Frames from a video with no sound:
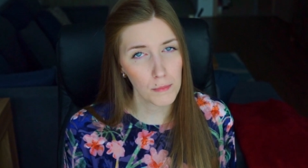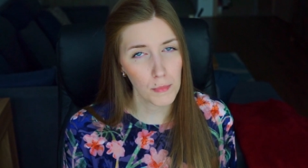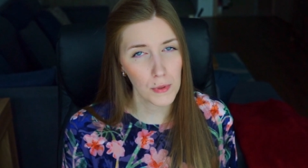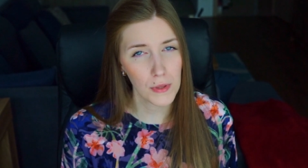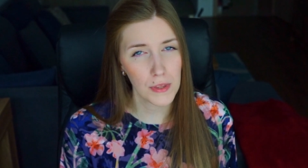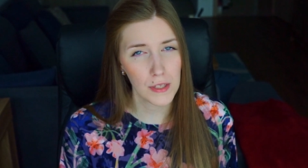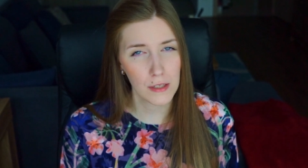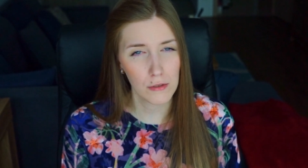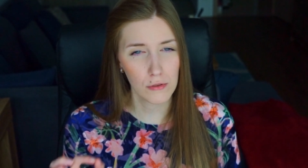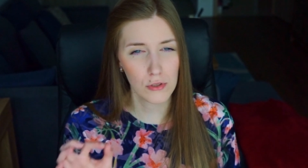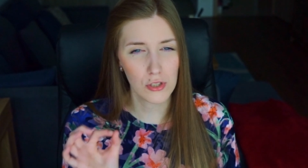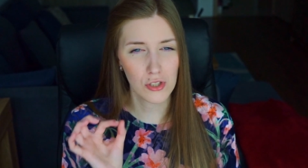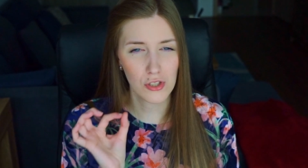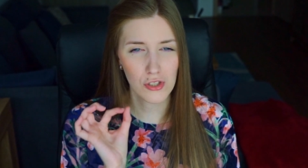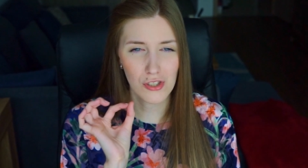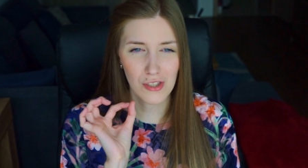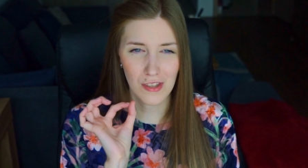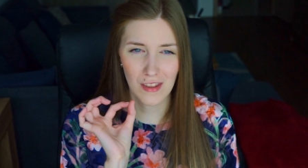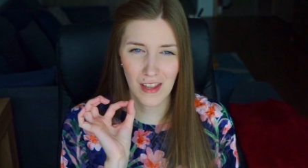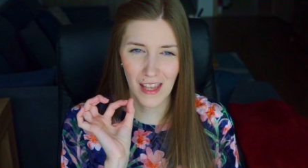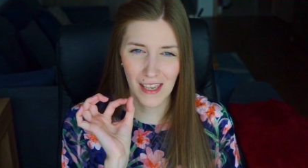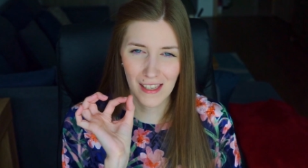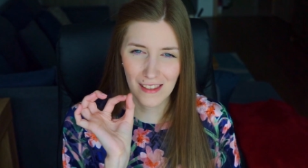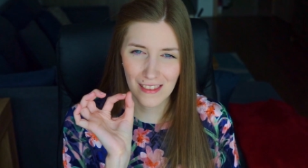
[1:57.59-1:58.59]
but there was just
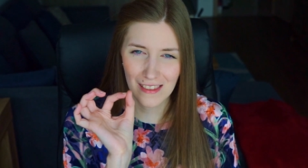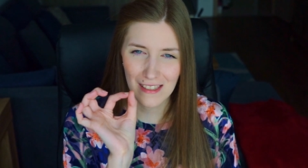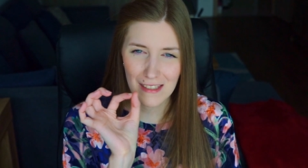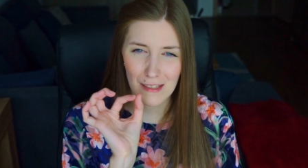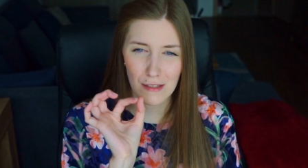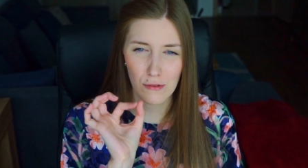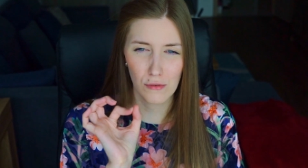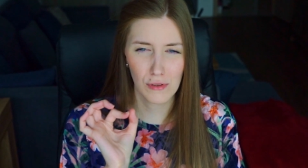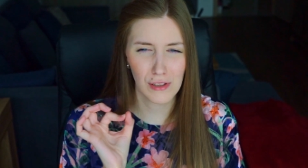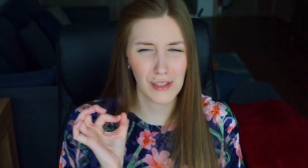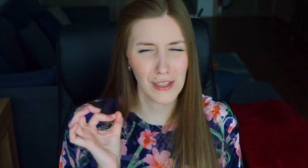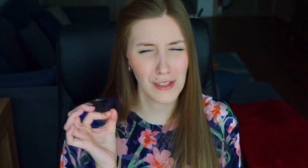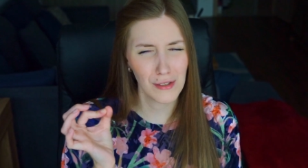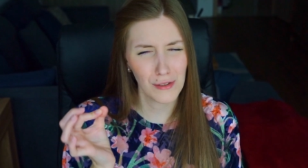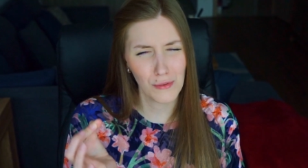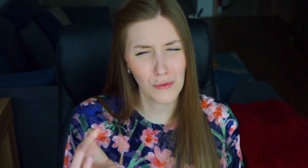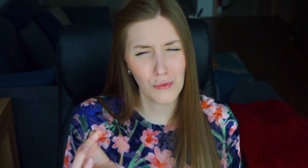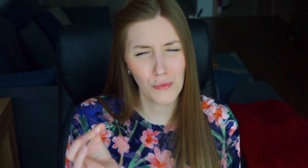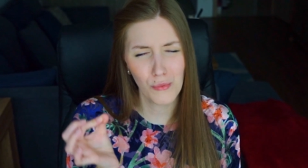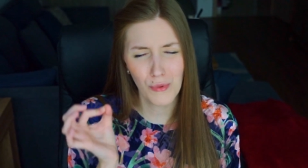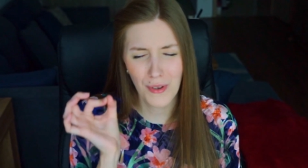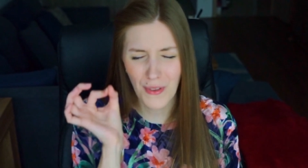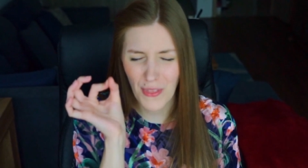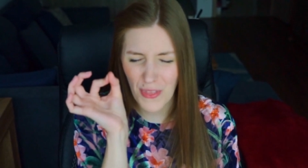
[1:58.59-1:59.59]
like this little
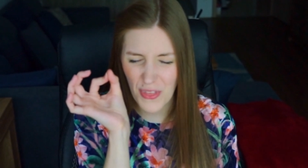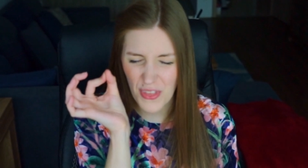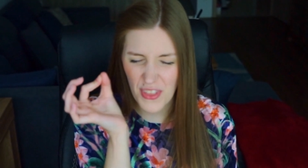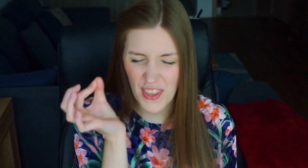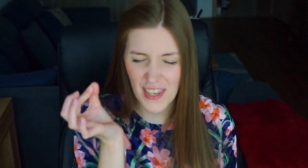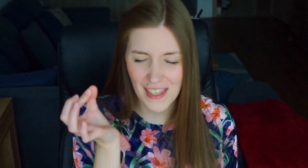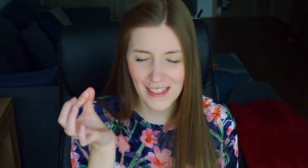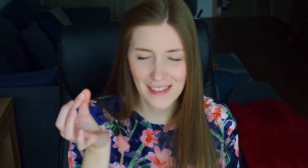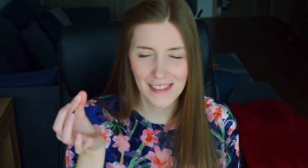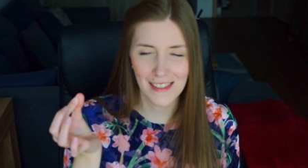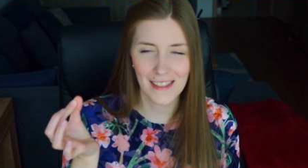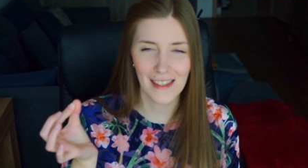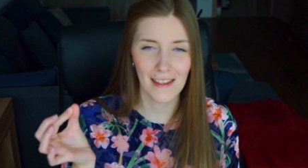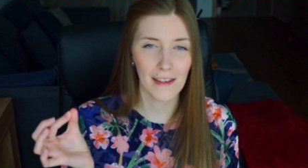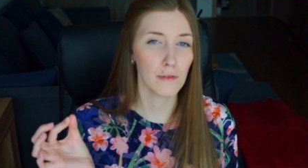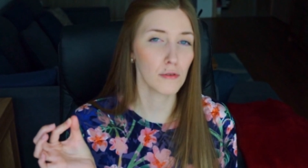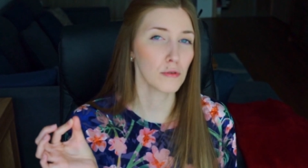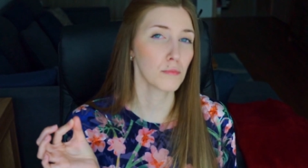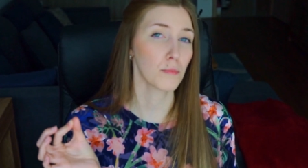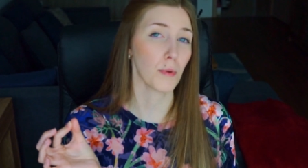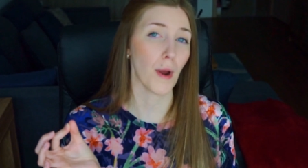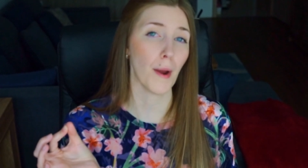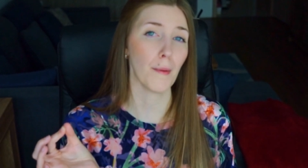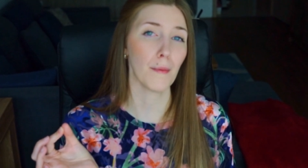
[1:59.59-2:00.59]
one thing that I
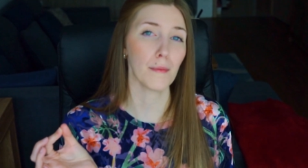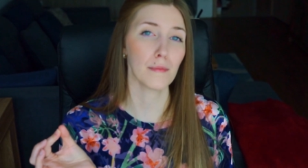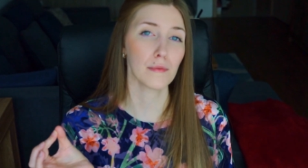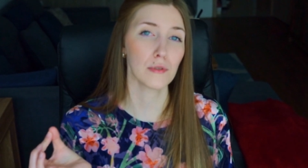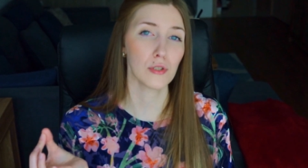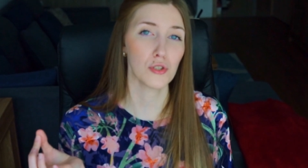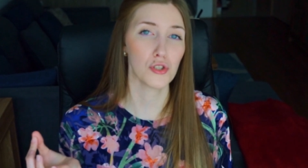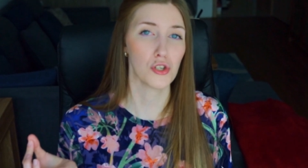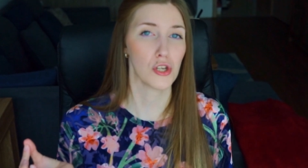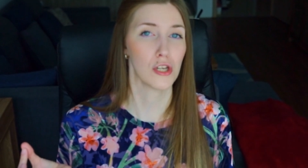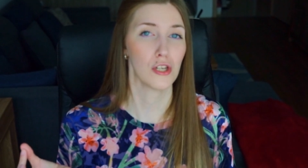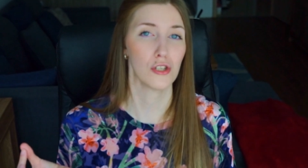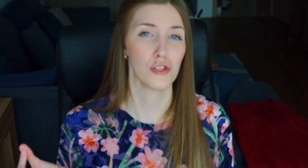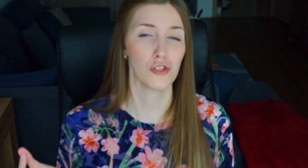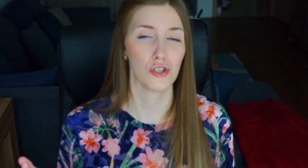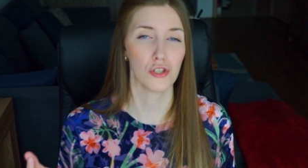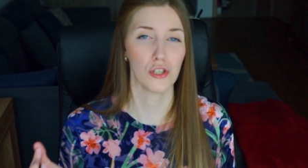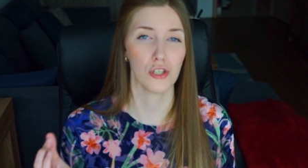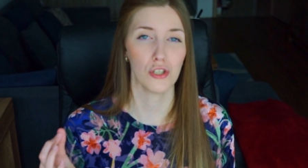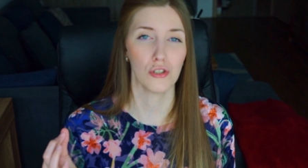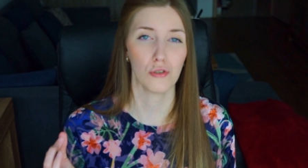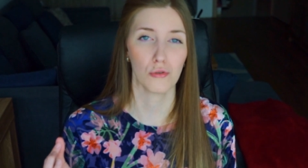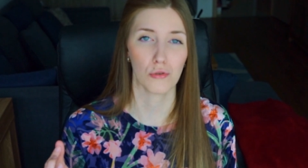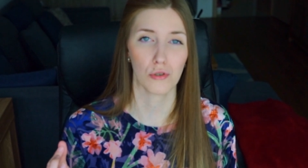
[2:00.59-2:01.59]
would probably change
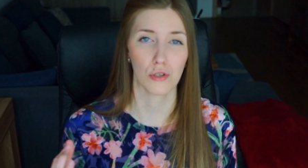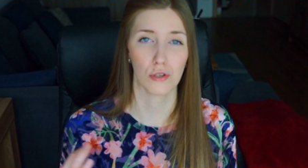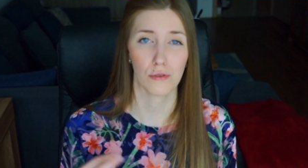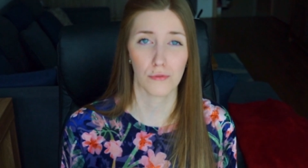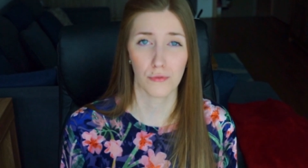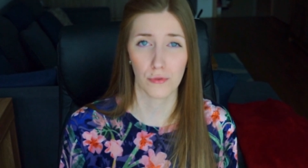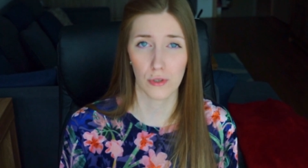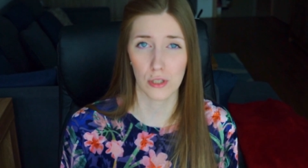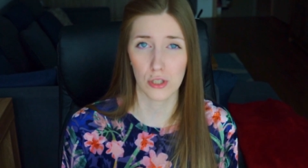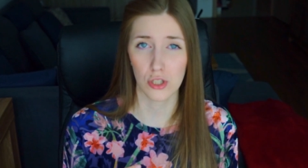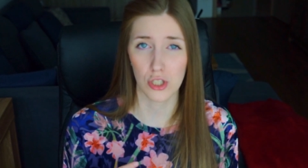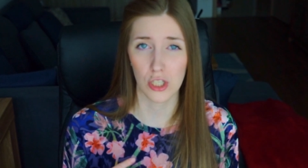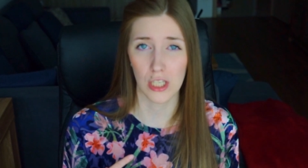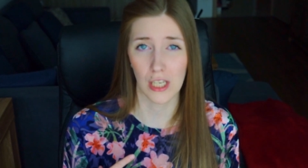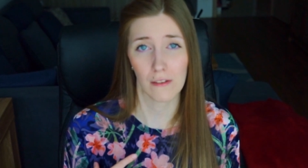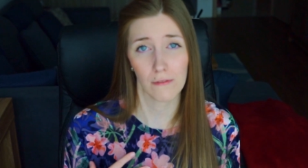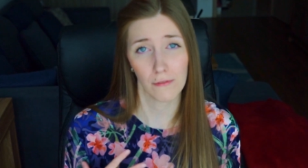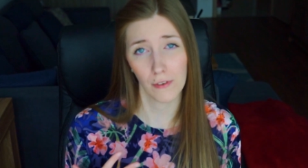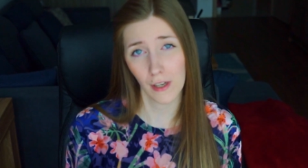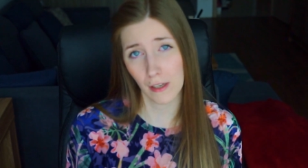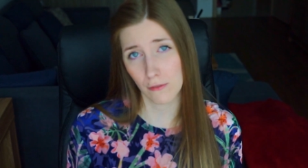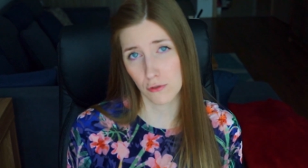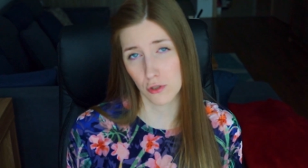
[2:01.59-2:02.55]
in order for it to get 5